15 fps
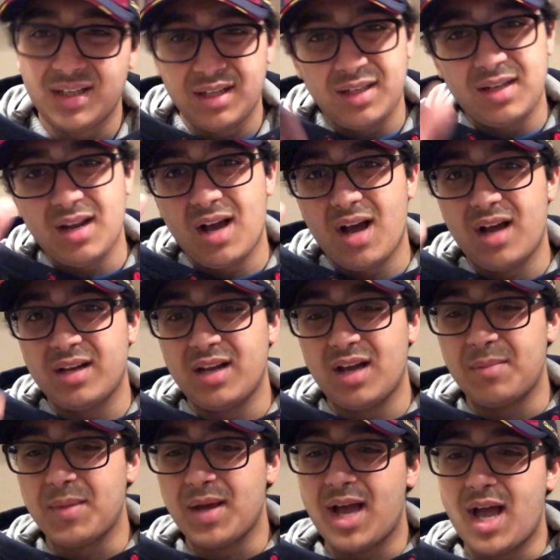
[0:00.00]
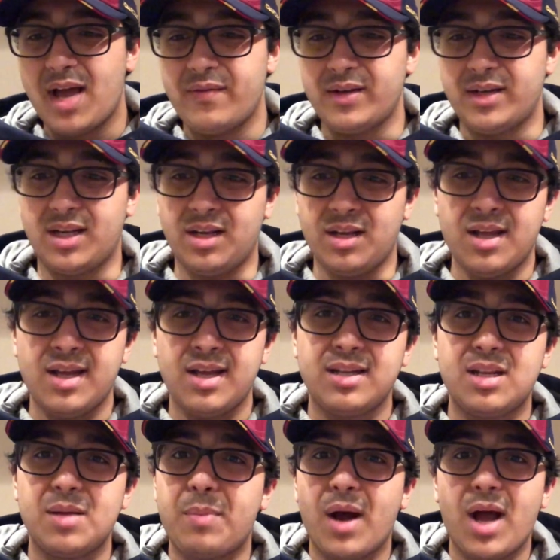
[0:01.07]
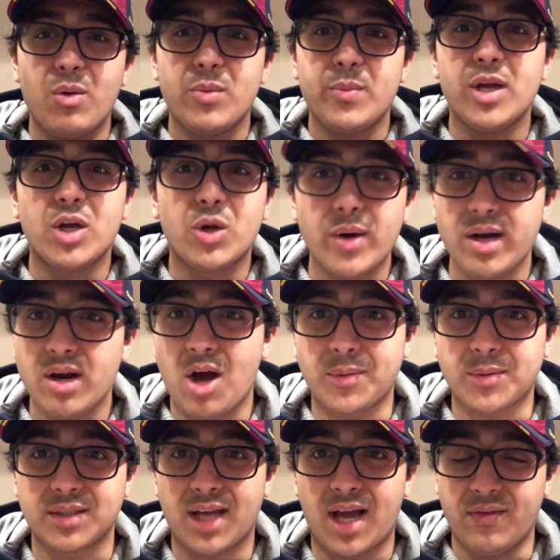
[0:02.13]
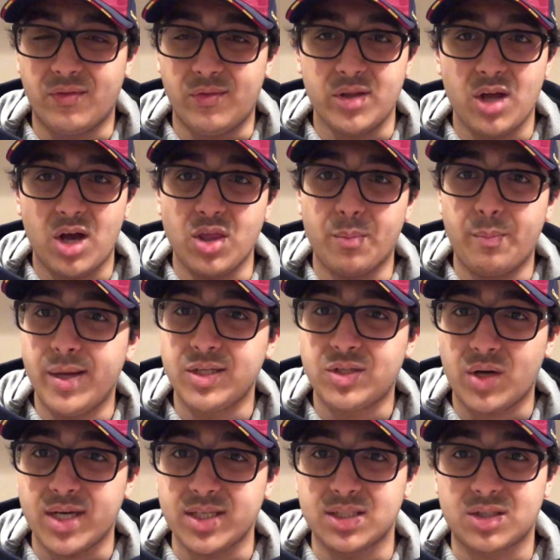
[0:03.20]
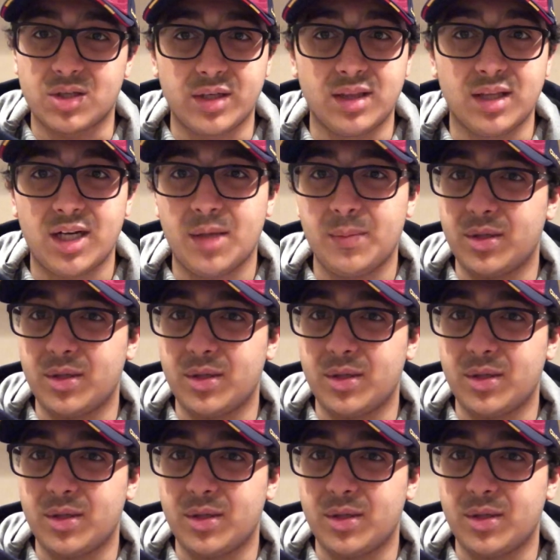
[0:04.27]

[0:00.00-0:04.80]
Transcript: Nah, I'm not having it. Depay would be a great option to have, whether on the bench or as a starting lineup.